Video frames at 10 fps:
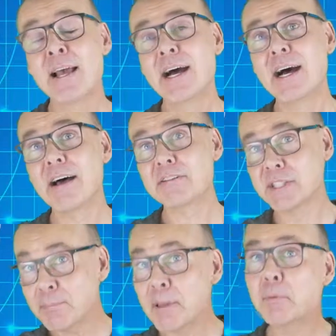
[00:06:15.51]

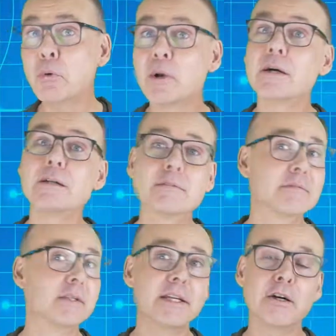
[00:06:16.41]
Some people
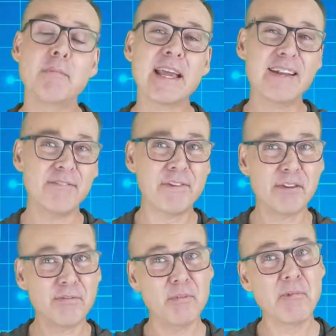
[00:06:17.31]
will, make it
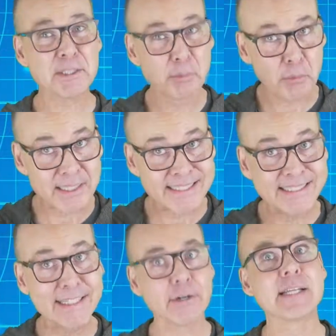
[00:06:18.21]
feel much more
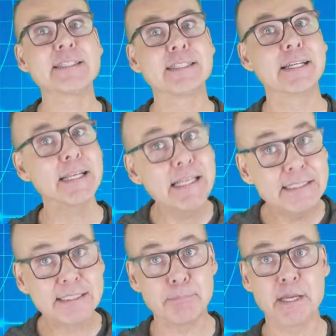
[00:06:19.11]
mysterious than it
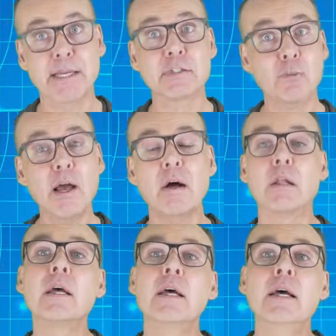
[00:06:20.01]
needs to be as
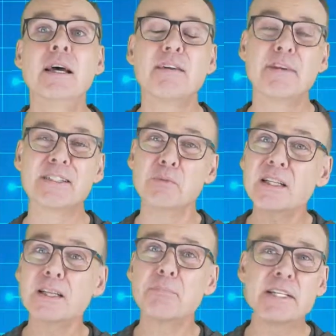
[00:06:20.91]
well. Because
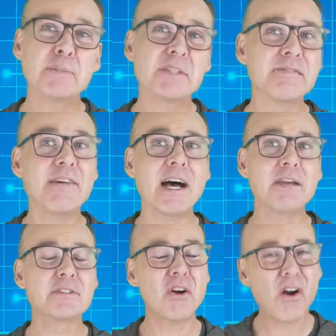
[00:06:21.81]
really, principles and
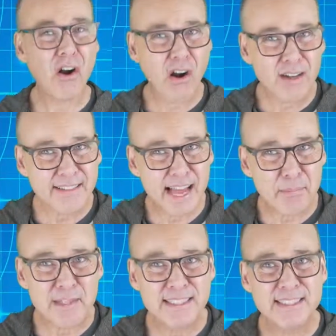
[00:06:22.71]
values aren't
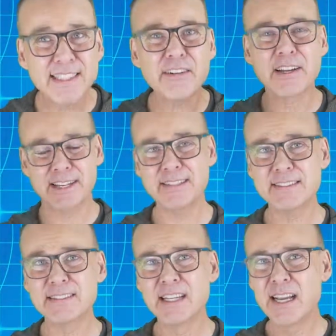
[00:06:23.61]
that
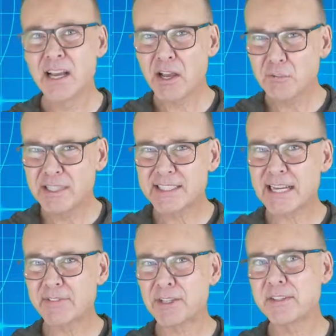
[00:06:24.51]
mysterious. We just
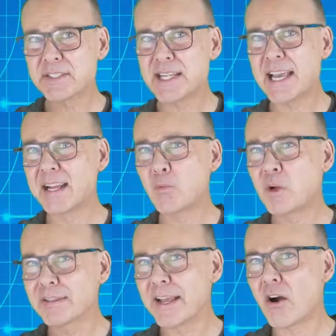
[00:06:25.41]
have to understand
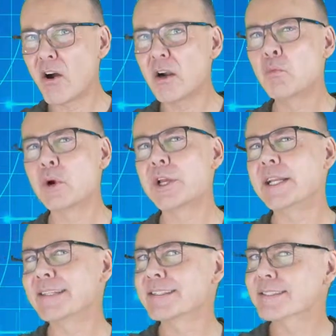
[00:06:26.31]
what they are and where you
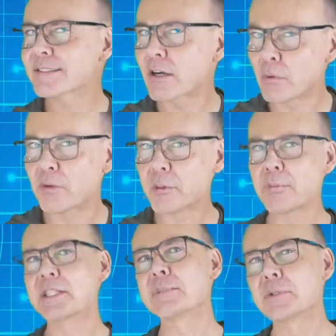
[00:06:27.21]
need to start with the
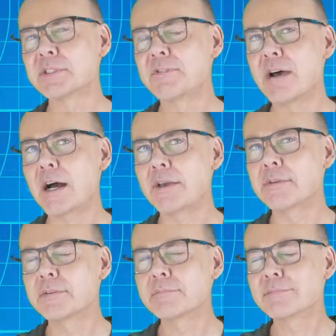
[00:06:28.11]
principles and
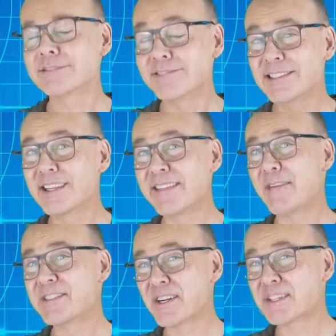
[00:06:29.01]
values. And really,
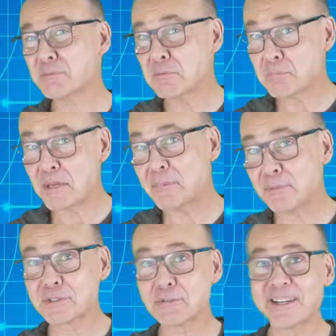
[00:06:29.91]
that starts with
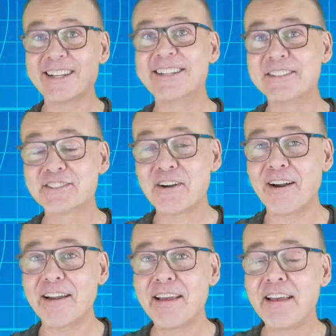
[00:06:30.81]
people is where you need to
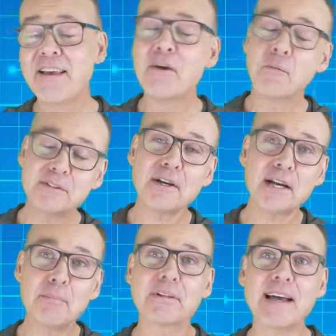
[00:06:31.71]
start. We'll
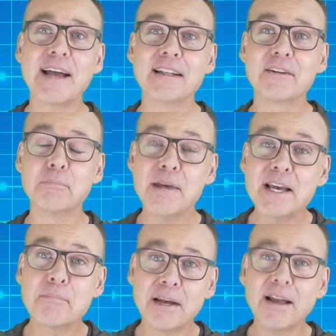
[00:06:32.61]
talk about that in a little
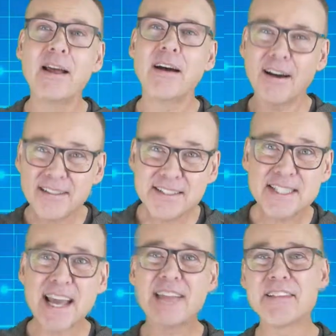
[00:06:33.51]
bit, but
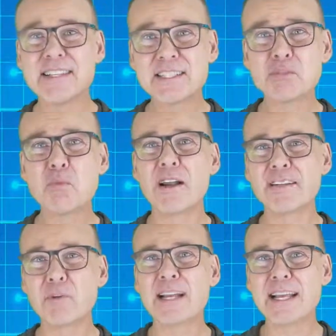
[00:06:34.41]
understand that this is
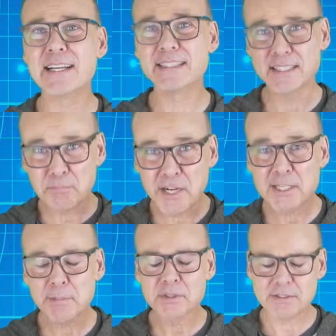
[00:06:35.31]
what it is. It's
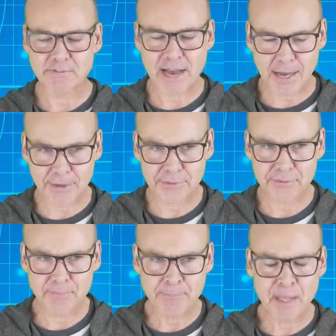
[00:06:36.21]
principles and
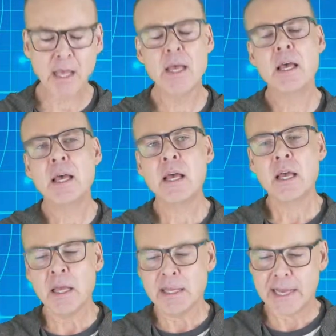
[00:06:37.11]
values.
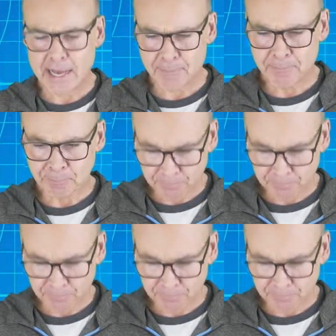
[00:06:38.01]
Now,